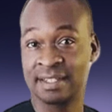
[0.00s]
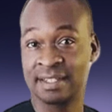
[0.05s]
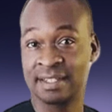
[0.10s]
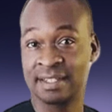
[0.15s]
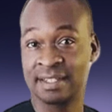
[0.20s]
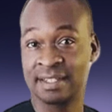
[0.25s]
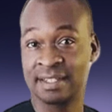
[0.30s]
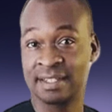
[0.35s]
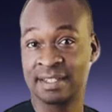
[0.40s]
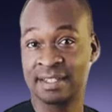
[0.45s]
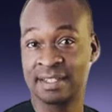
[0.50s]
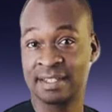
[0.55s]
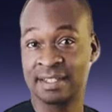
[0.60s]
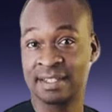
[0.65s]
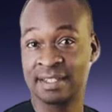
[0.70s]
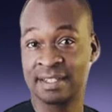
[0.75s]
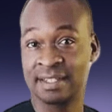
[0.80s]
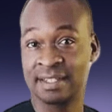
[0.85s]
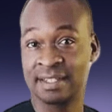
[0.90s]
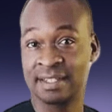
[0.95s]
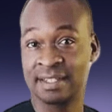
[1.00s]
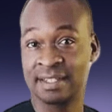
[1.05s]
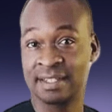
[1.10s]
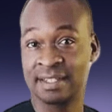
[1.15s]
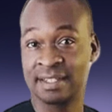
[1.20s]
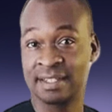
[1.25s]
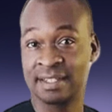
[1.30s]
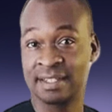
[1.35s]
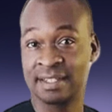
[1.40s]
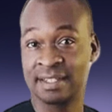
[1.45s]

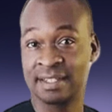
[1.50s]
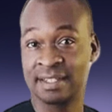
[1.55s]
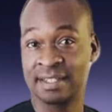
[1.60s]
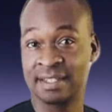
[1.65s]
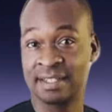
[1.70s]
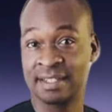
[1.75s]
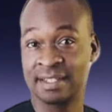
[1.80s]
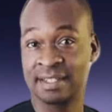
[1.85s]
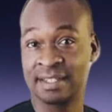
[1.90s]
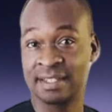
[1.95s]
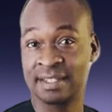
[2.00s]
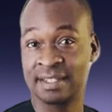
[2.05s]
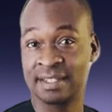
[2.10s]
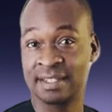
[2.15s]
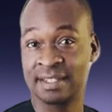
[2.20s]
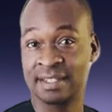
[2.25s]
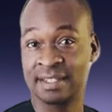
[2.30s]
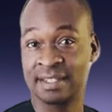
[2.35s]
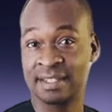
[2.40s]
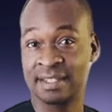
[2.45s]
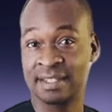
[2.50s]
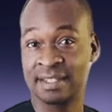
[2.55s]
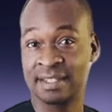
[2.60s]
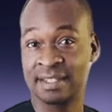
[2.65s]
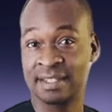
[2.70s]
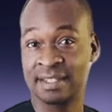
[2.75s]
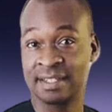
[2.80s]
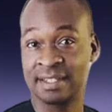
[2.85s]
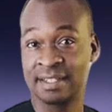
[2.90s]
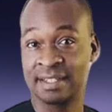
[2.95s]

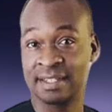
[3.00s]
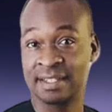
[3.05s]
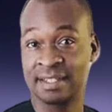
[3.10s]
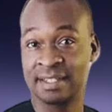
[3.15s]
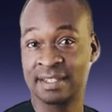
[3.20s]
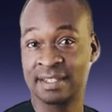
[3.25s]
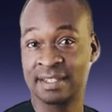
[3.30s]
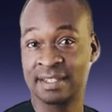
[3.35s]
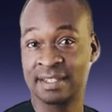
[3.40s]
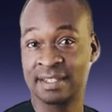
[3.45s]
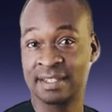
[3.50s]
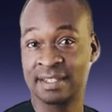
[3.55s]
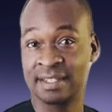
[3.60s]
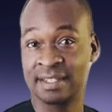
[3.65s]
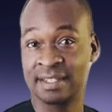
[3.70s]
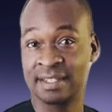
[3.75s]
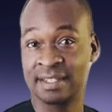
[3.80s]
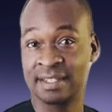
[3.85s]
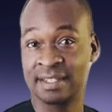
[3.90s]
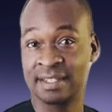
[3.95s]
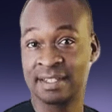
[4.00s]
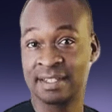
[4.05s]
[no speech]